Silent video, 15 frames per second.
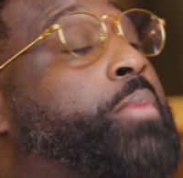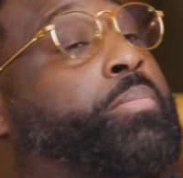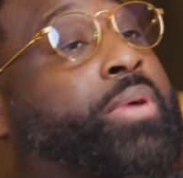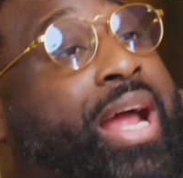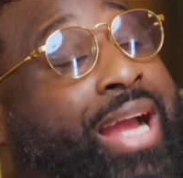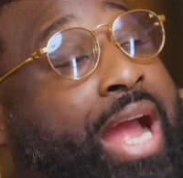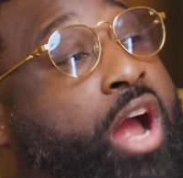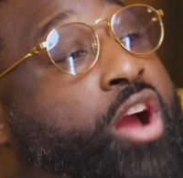
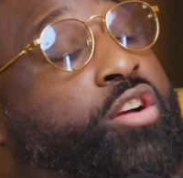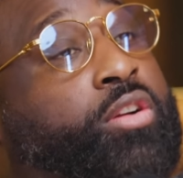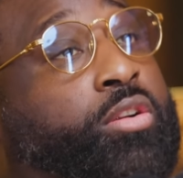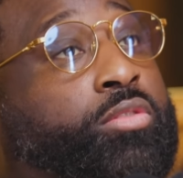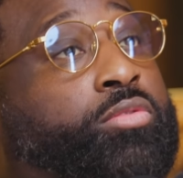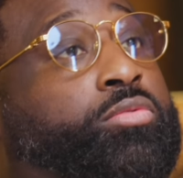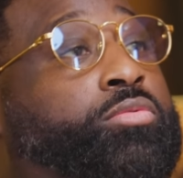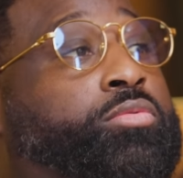But I got hurt,
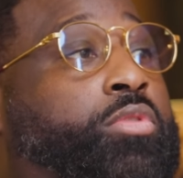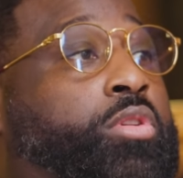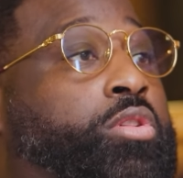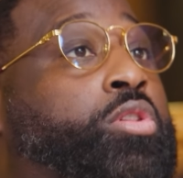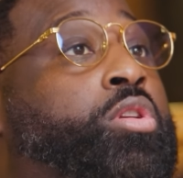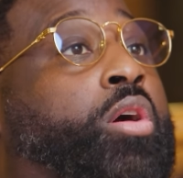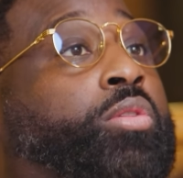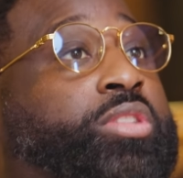
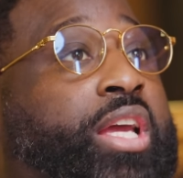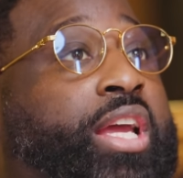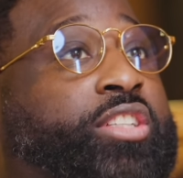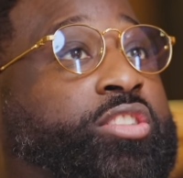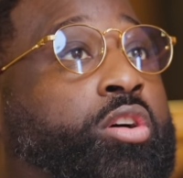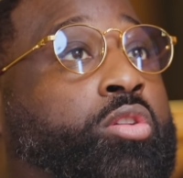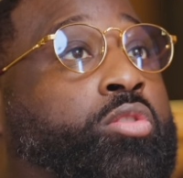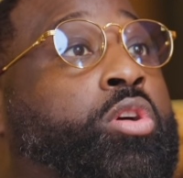mm-hmm. you know what I'm saying?
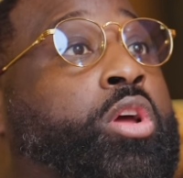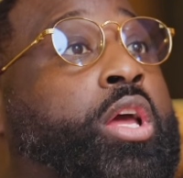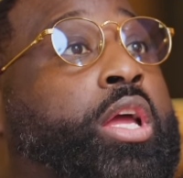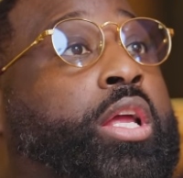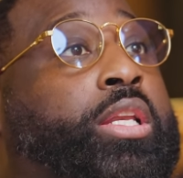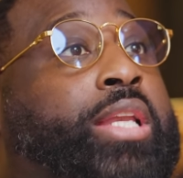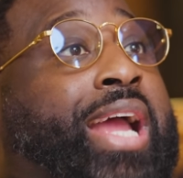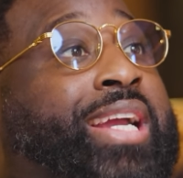So
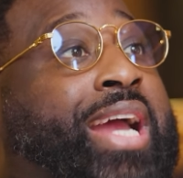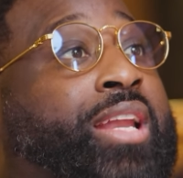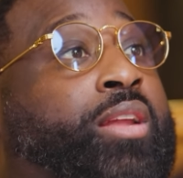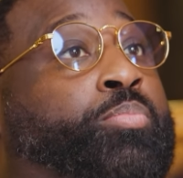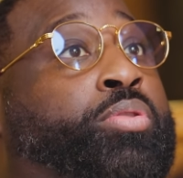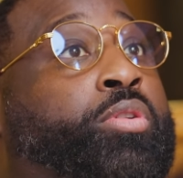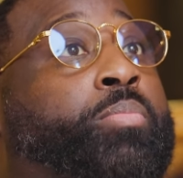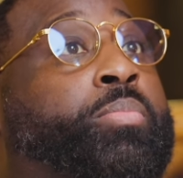that kind
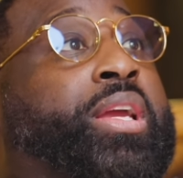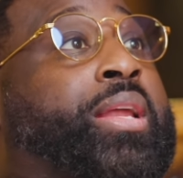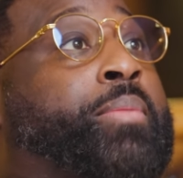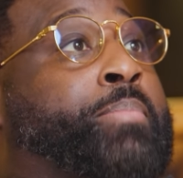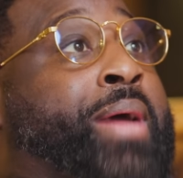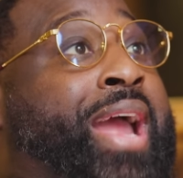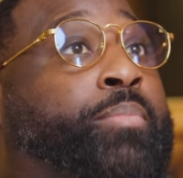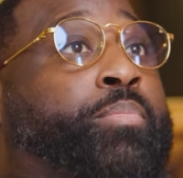of put me in the
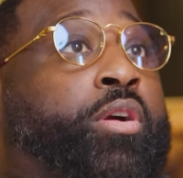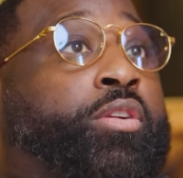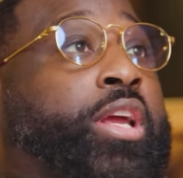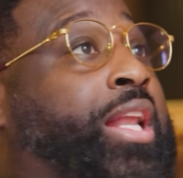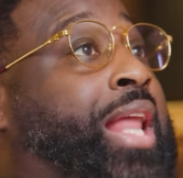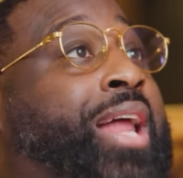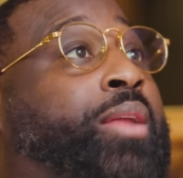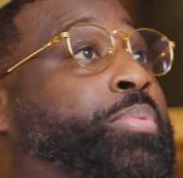back
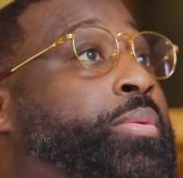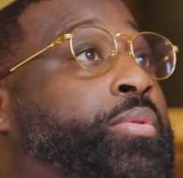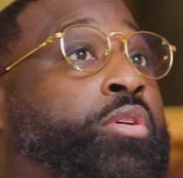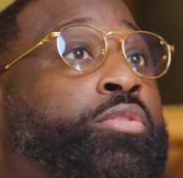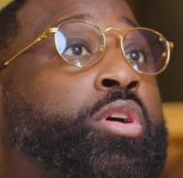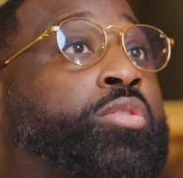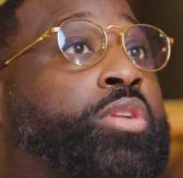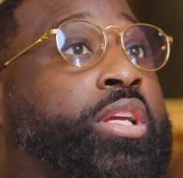burner. A lot of people
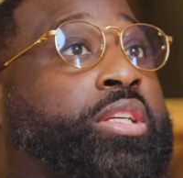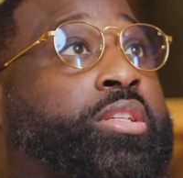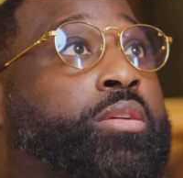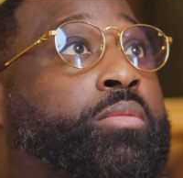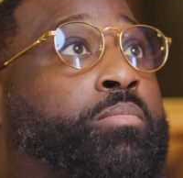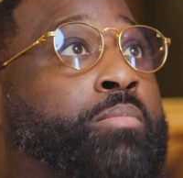don't know this.